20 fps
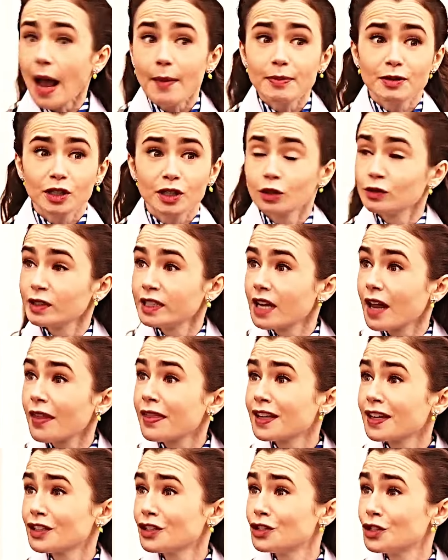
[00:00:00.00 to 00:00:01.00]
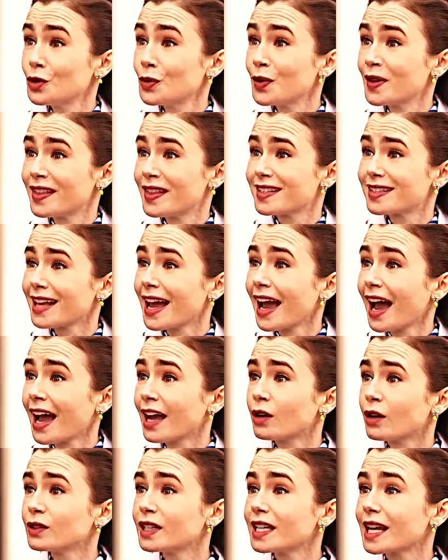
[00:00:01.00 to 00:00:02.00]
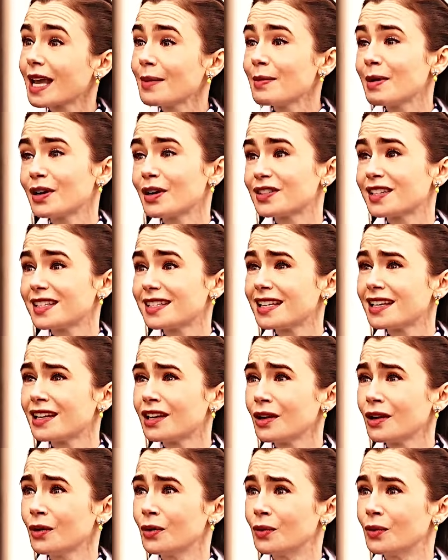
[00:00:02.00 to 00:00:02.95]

had absolutely nothing to do with this. I, I only came here to see